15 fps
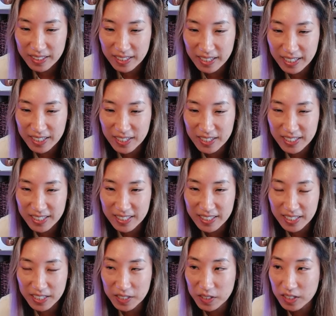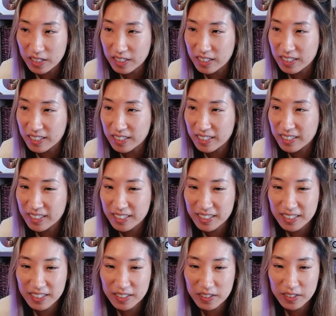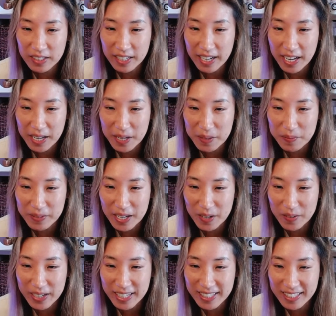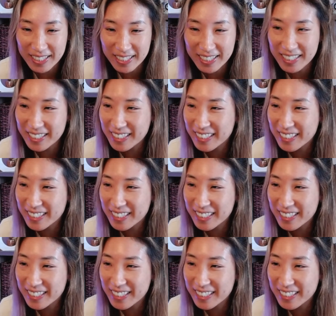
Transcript: I couldn't see her her name. Now I see.